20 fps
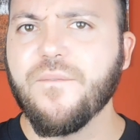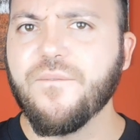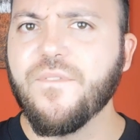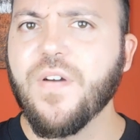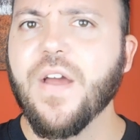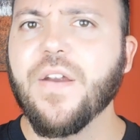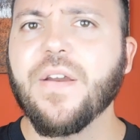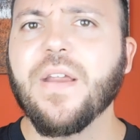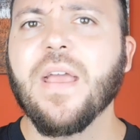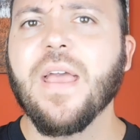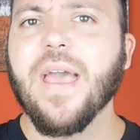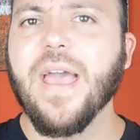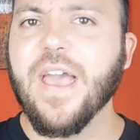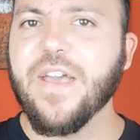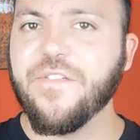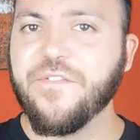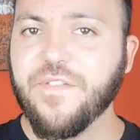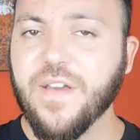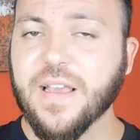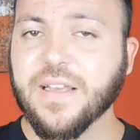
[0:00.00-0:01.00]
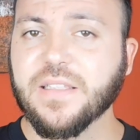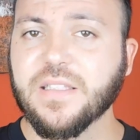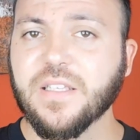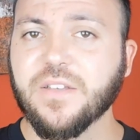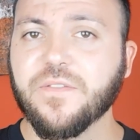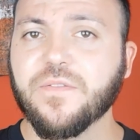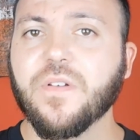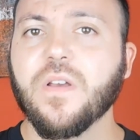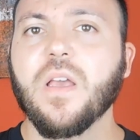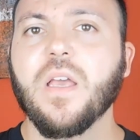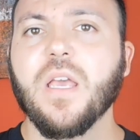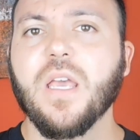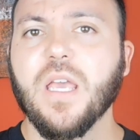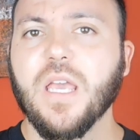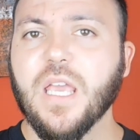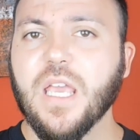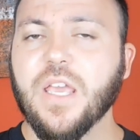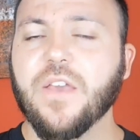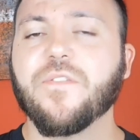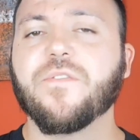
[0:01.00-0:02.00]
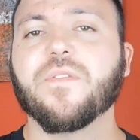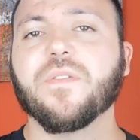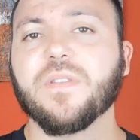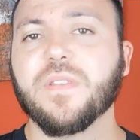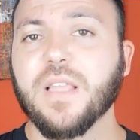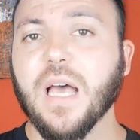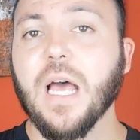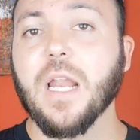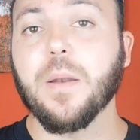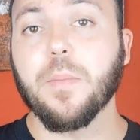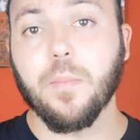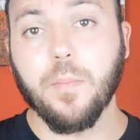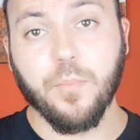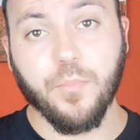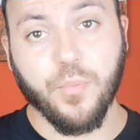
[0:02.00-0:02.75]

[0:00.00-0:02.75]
very effective if done